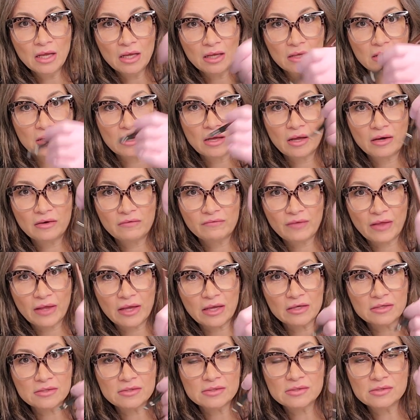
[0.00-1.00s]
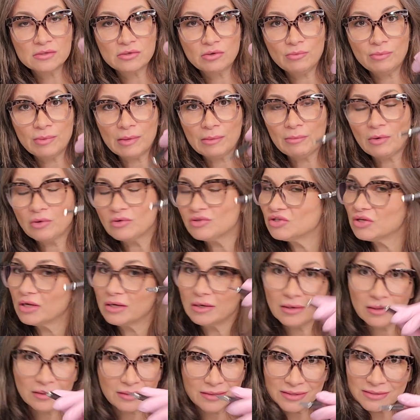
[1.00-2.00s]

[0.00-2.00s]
kind of like in a scooping motion.